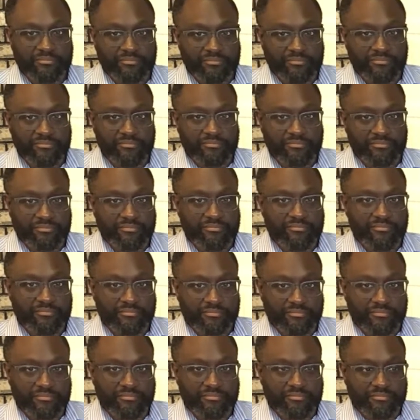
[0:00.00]

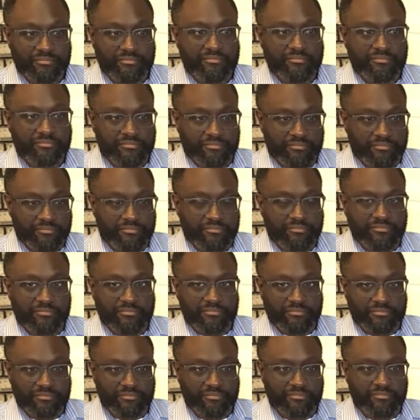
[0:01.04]

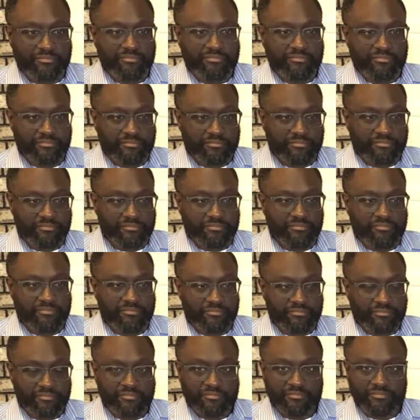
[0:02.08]

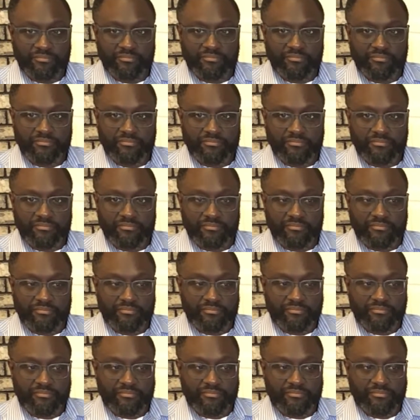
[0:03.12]

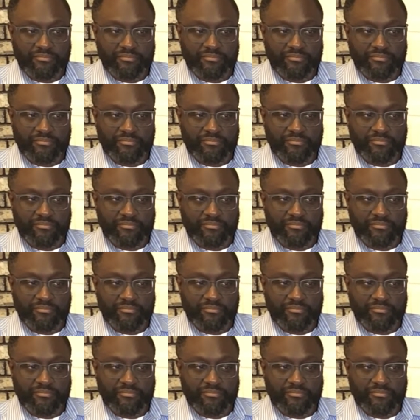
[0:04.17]
(silent)